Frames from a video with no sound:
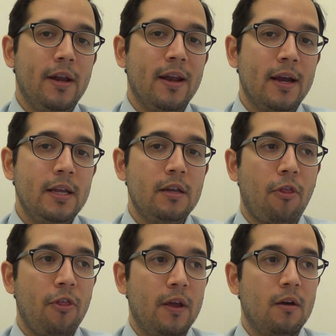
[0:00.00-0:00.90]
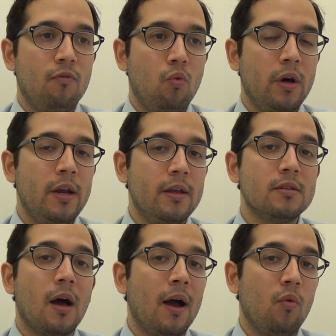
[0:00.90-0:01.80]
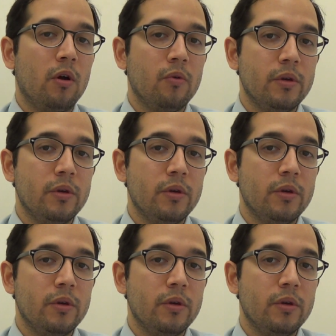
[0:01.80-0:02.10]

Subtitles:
and I need to think of what it is I want to